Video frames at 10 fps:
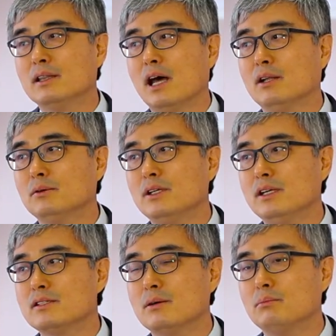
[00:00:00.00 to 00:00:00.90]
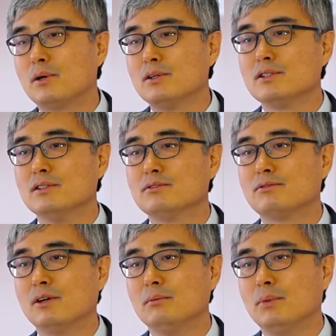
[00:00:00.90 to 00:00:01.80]
not only some persons
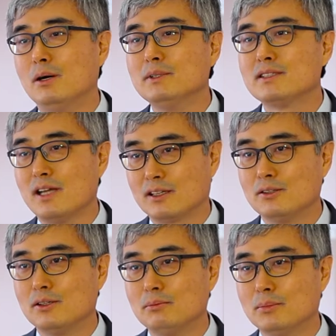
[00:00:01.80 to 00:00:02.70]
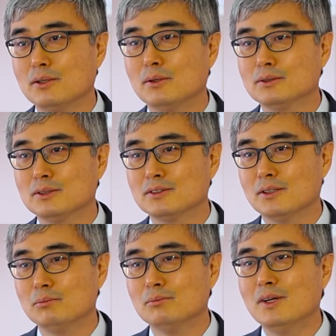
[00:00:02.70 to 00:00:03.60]
from public sector, but also
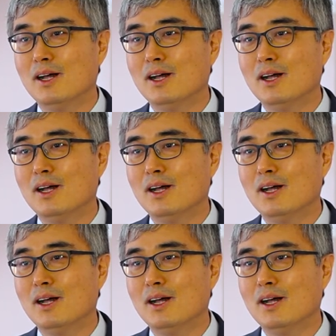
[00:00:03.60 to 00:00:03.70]
some